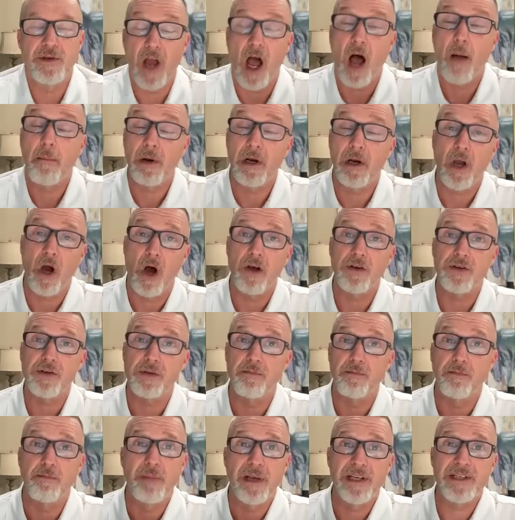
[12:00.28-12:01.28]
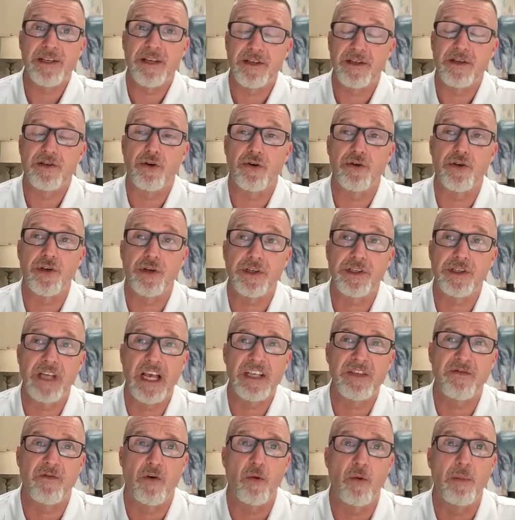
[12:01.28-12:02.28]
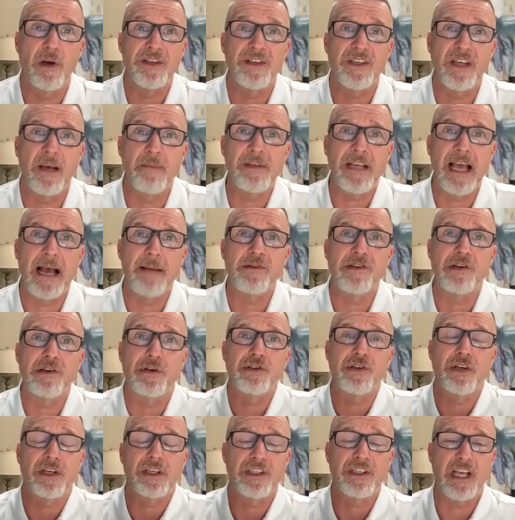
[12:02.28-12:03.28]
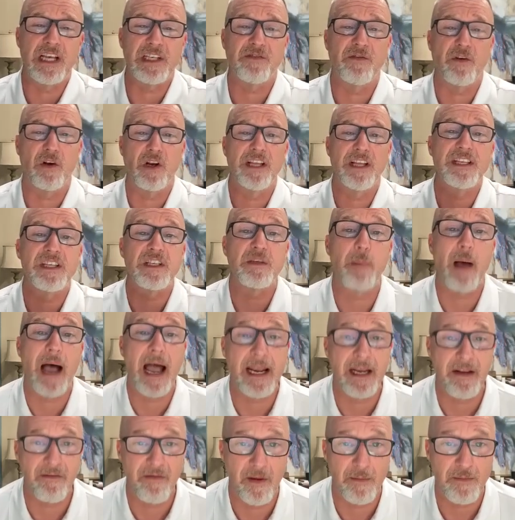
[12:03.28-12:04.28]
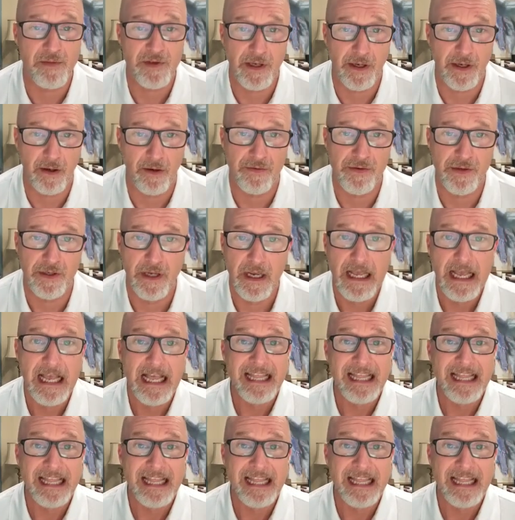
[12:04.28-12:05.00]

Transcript: not because businesses are successful, but sometimes they're successful in spite of themselves.